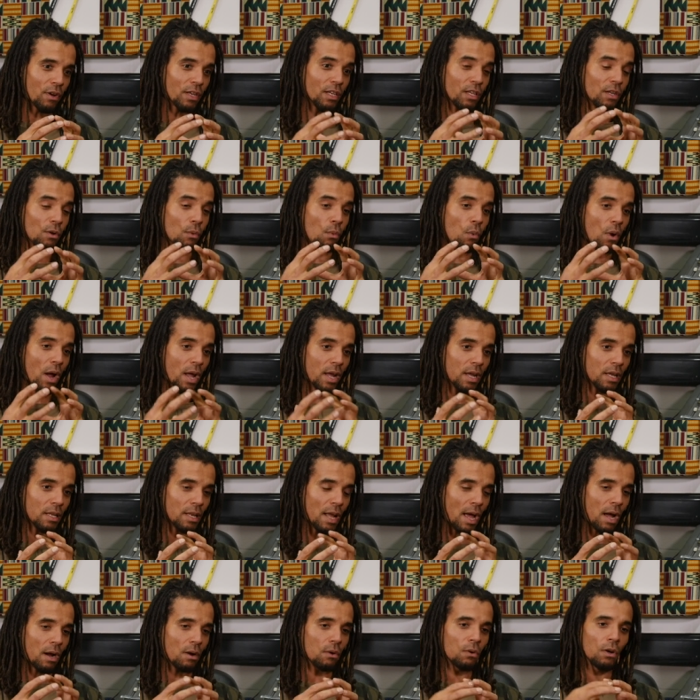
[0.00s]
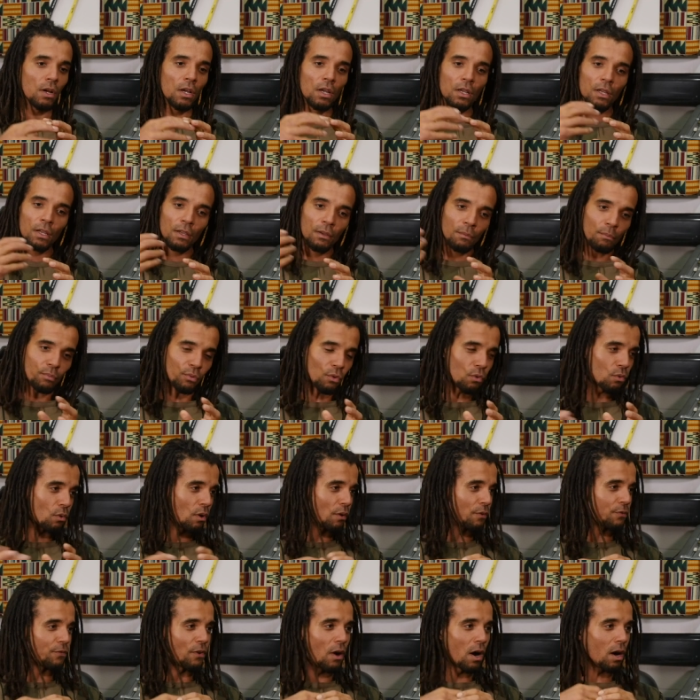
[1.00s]
And in a way now,
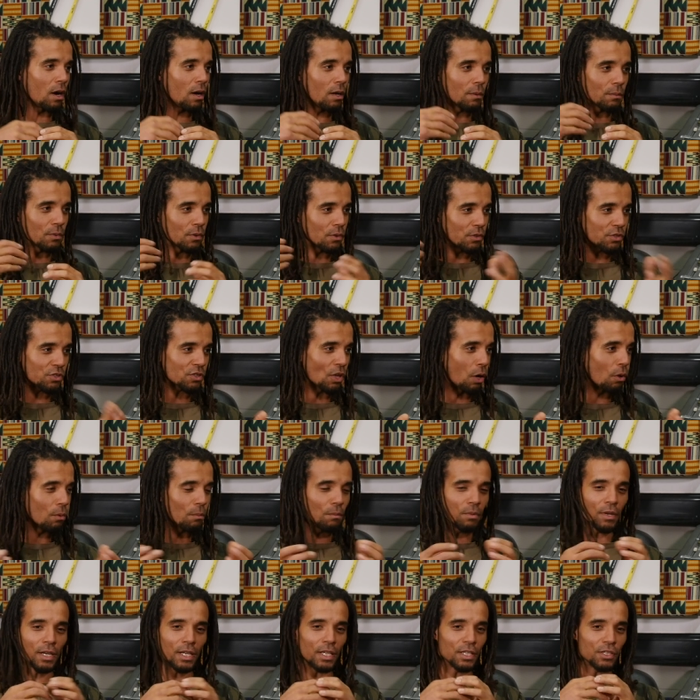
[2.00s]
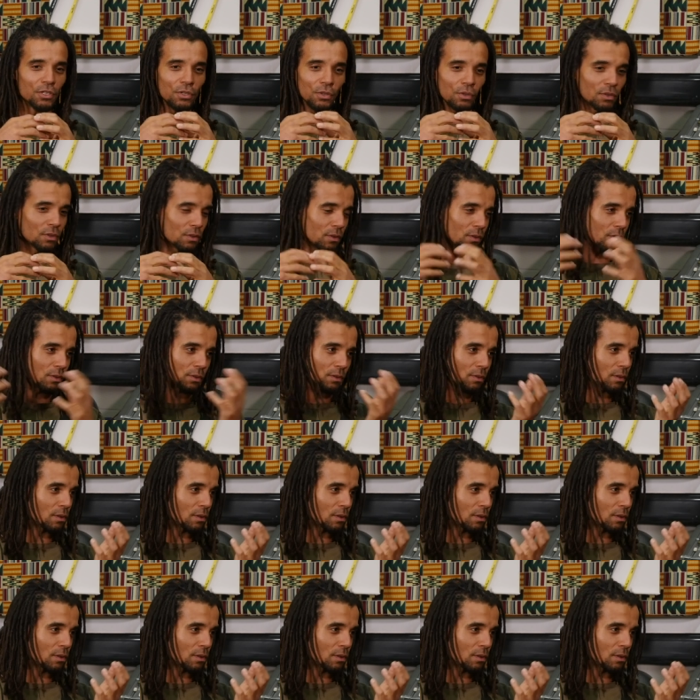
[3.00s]
Broadwater Farm or Stonebridge or, or,